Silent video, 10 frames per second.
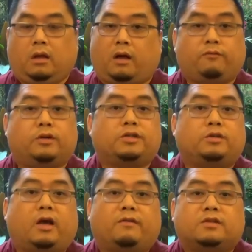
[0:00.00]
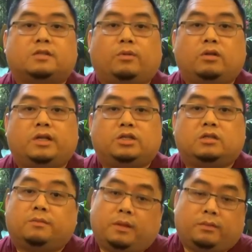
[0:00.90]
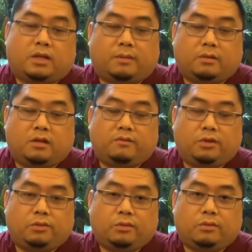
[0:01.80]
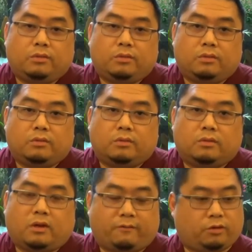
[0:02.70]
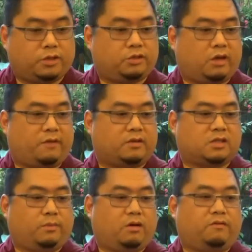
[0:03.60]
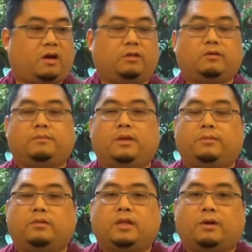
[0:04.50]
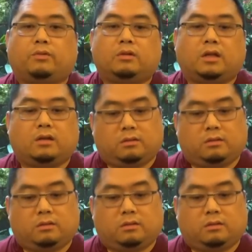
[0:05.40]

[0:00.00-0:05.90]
of course you'll have a small legion of people that believe you. Of course you'll have a small following of people that will